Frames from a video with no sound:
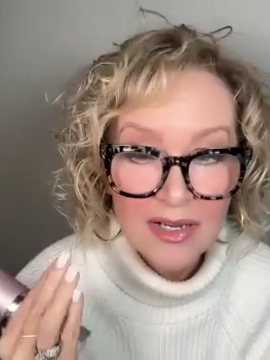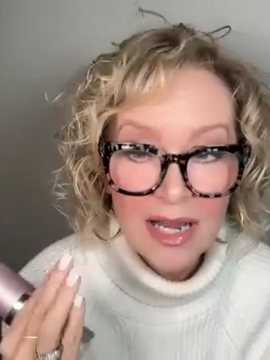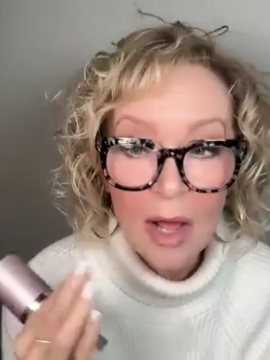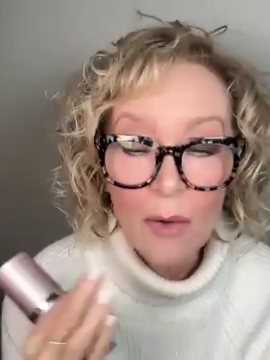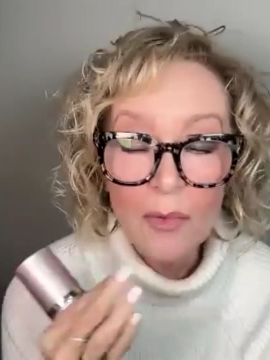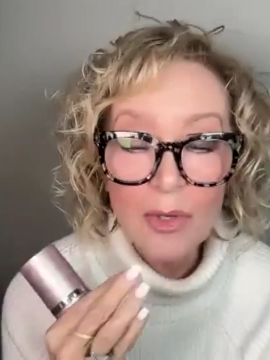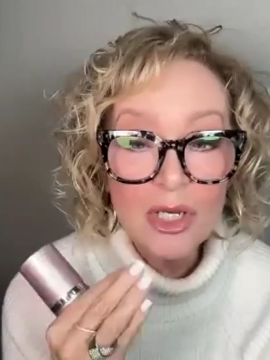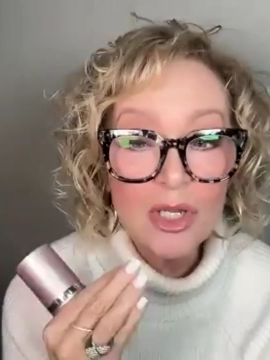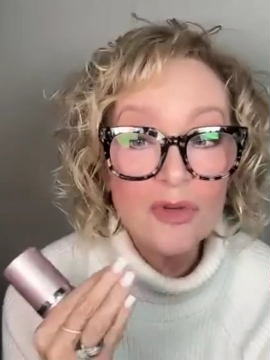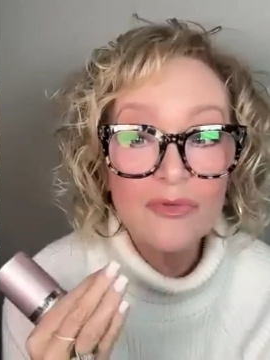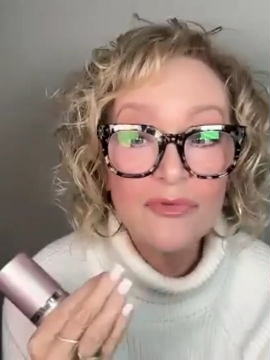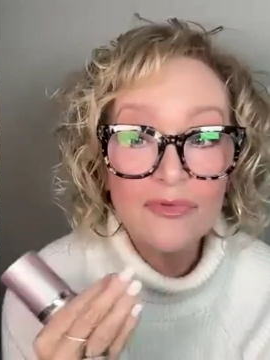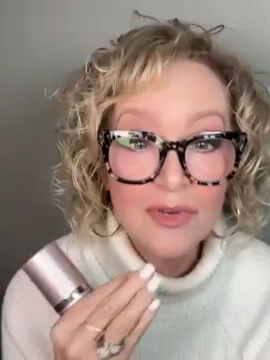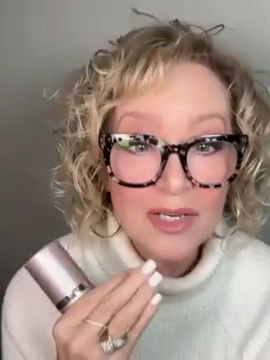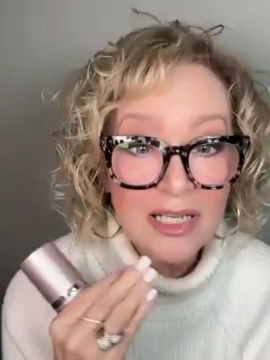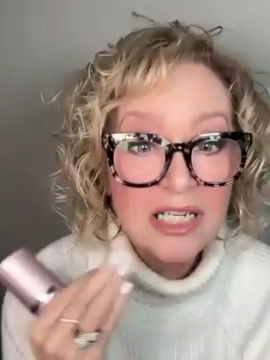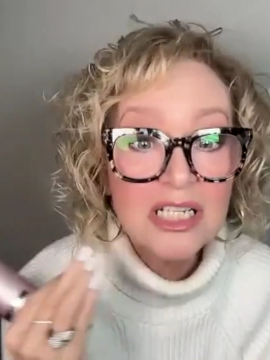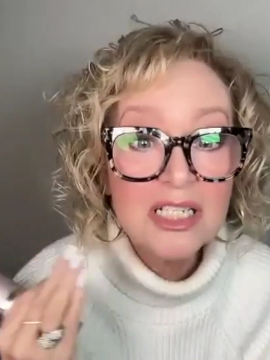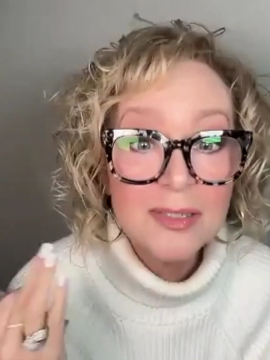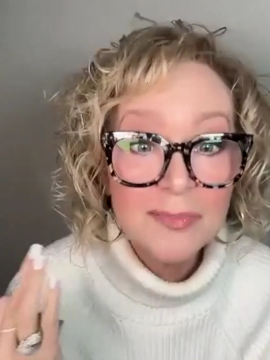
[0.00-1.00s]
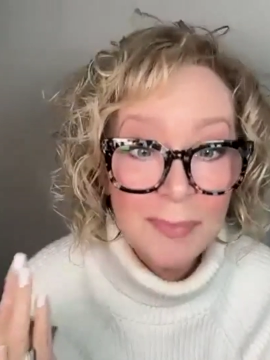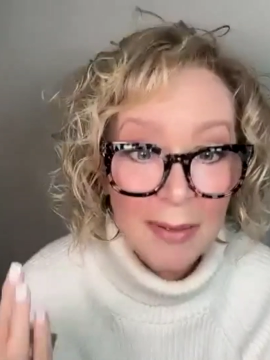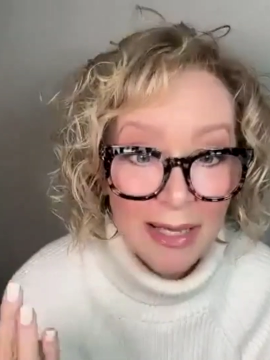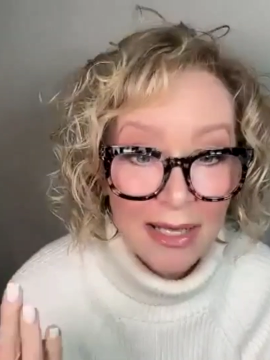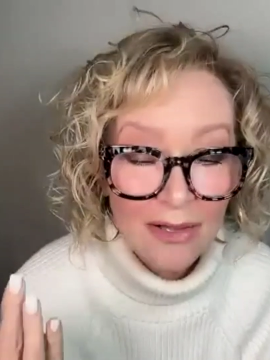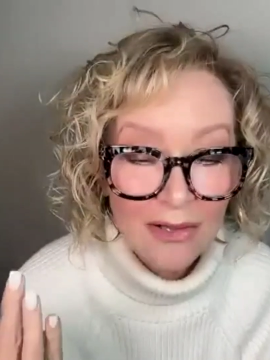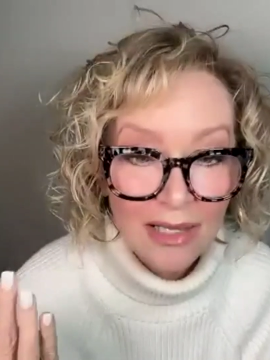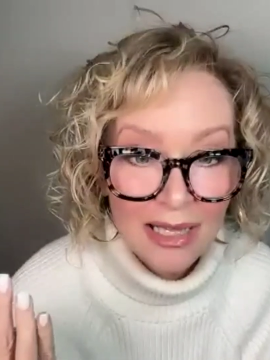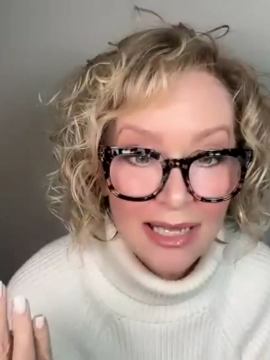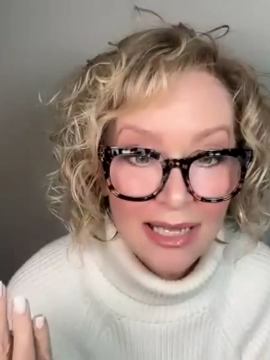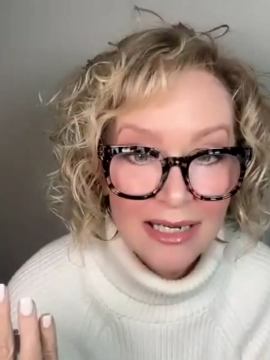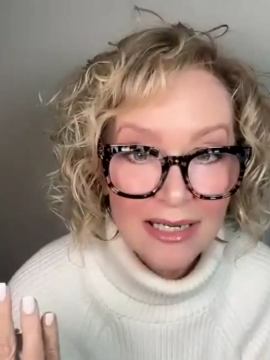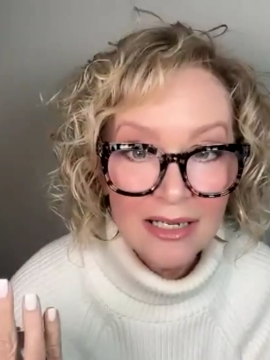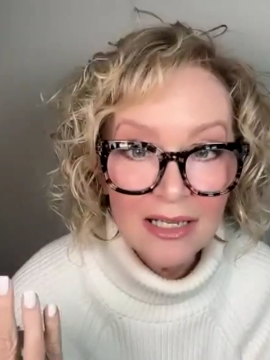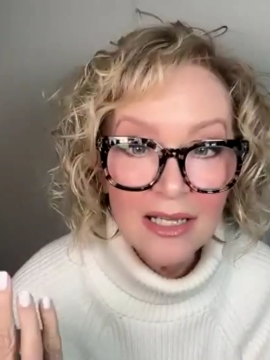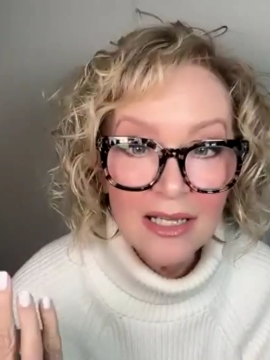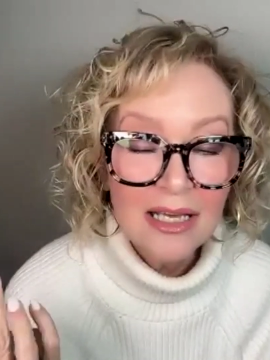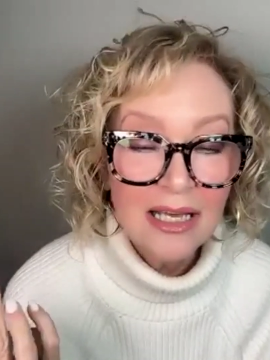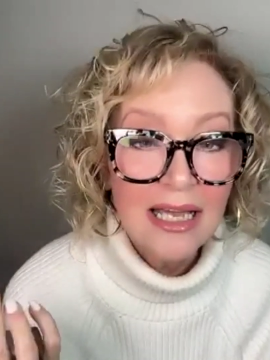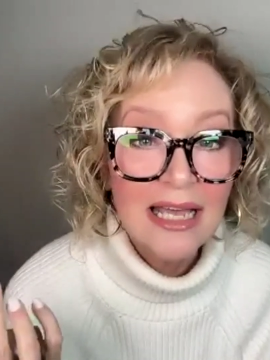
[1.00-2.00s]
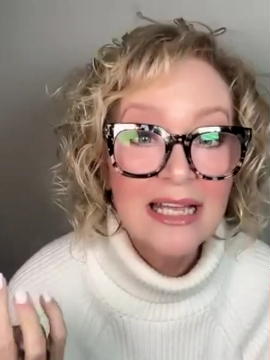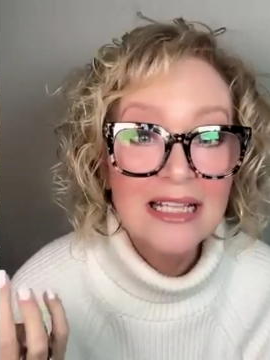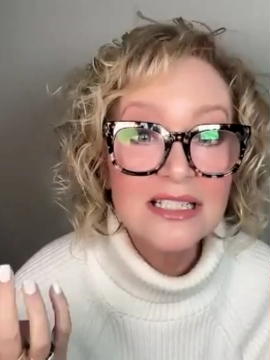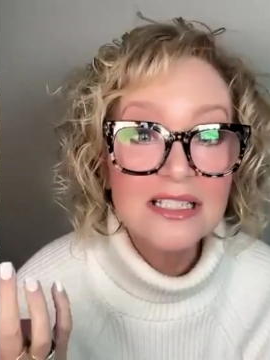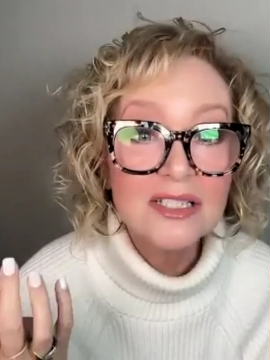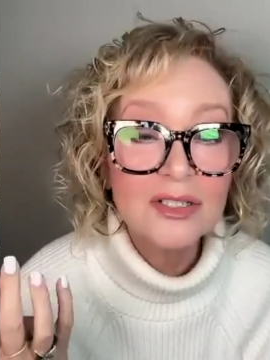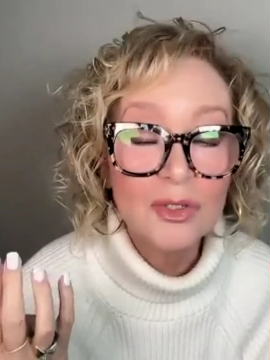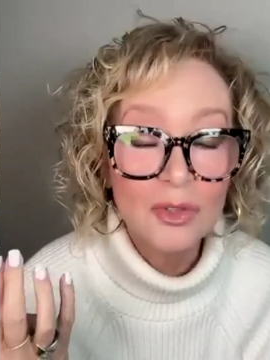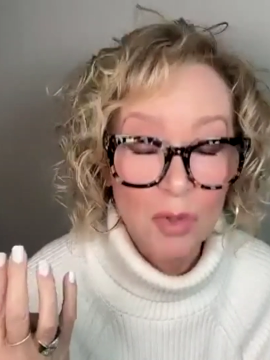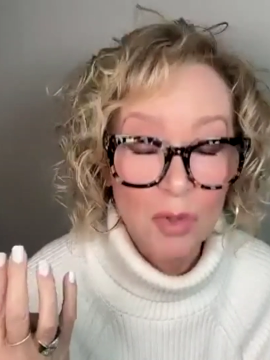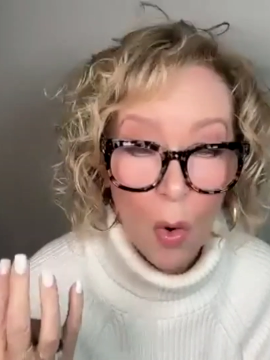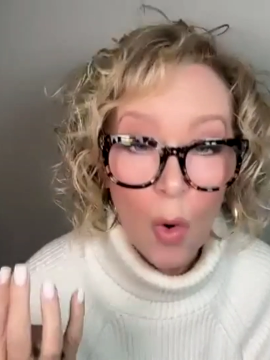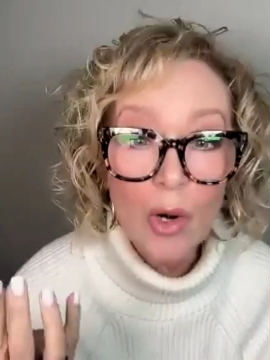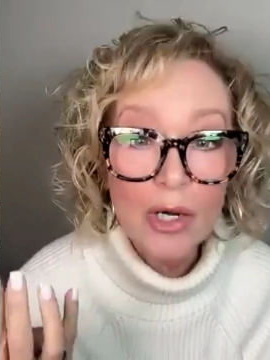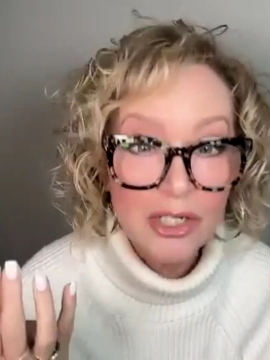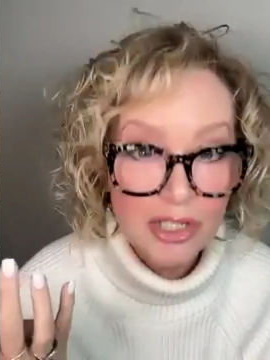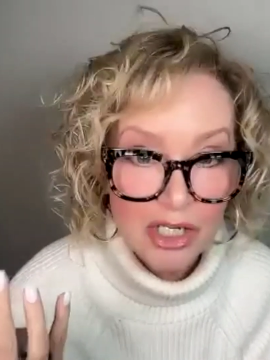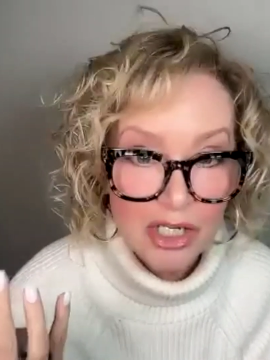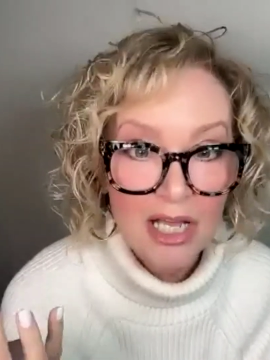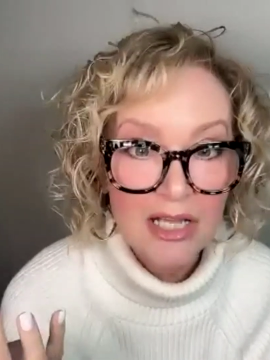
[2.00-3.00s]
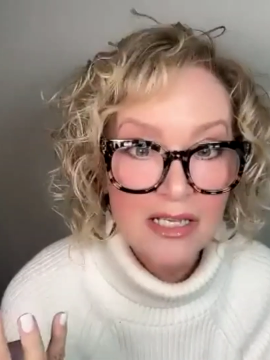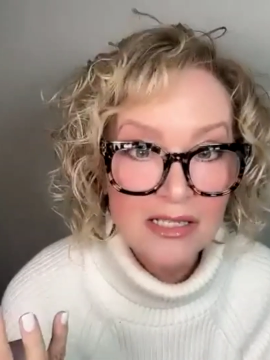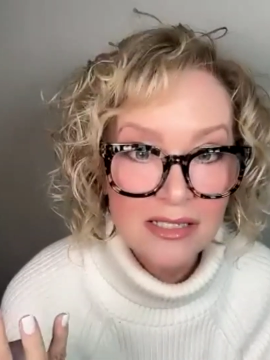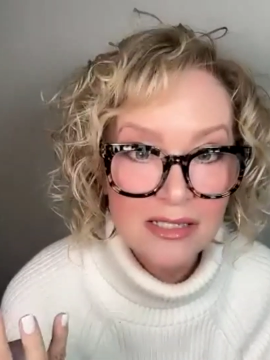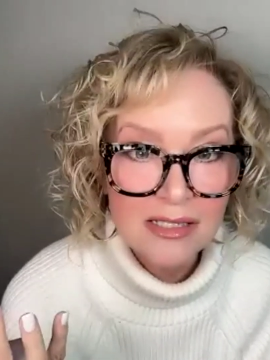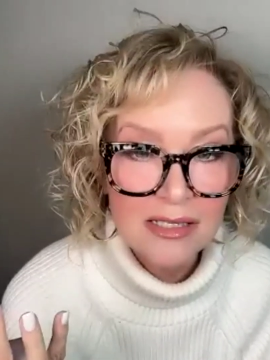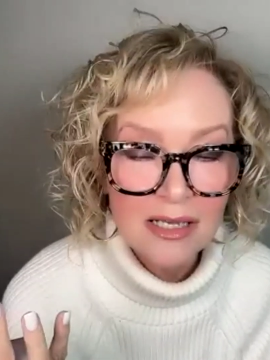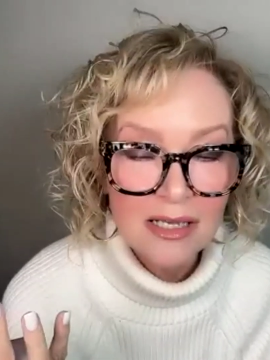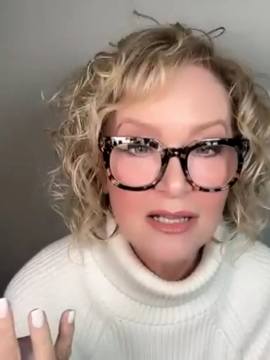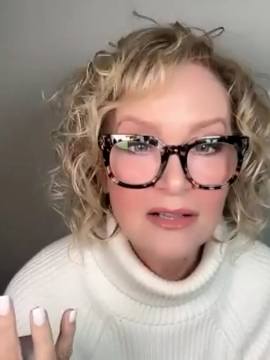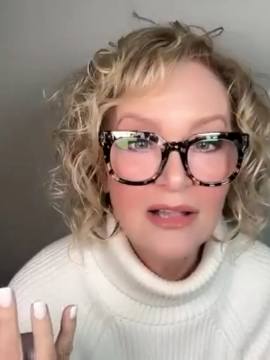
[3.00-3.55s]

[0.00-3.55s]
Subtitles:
Now, when you finish peeling, it's gorgeous,